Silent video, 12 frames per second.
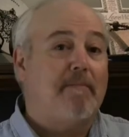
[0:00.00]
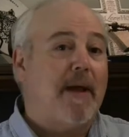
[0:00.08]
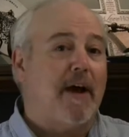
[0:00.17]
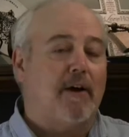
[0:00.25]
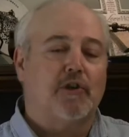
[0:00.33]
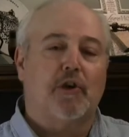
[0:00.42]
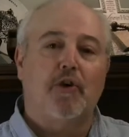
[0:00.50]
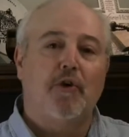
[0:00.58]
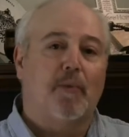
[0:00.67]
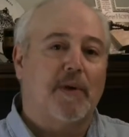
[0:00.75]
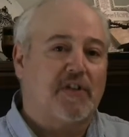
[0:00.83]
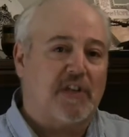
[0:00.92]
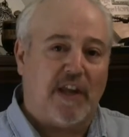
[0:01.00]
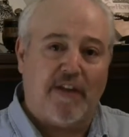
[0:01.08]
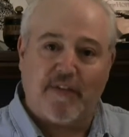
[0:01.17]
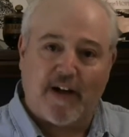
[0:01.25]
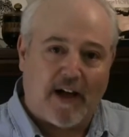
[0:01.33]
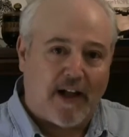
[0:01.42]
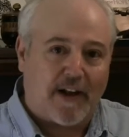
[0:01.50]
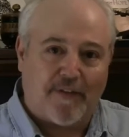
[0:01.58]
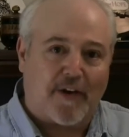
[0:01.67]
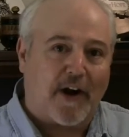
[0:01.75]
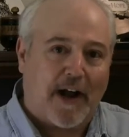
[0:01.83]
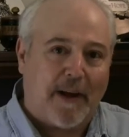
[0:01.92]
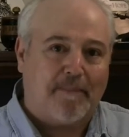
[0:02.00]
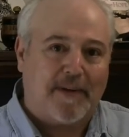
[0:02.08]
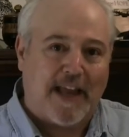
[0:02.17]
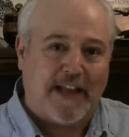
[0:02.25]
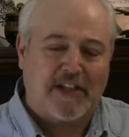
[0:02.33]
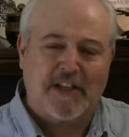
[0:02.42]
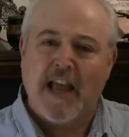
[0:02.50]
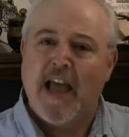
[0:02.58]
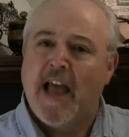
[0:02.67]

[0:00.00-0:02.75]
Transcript: bell so you receive all of our updates.